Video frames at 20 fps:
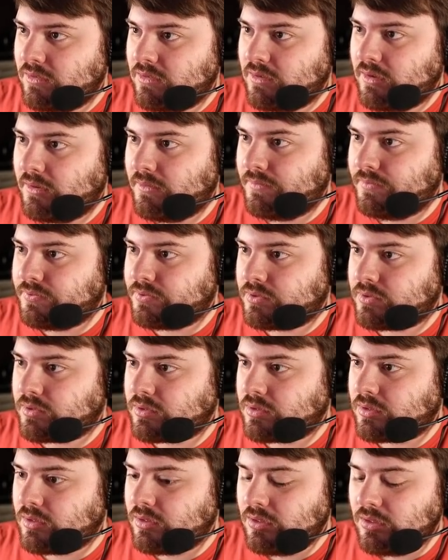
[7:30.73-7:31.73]
So
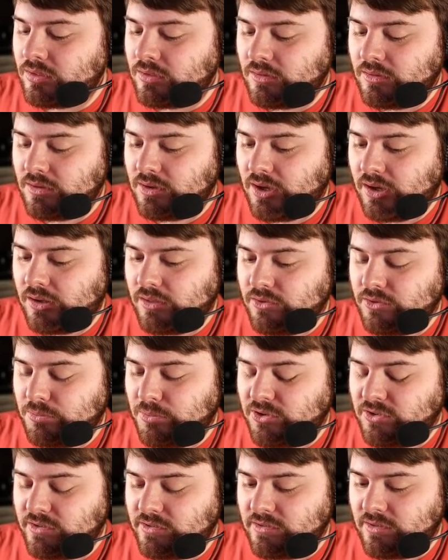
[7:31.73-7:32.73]
got all those
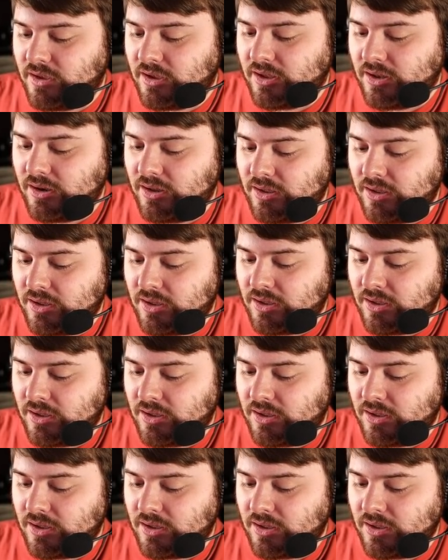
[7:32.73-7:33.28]
missions done.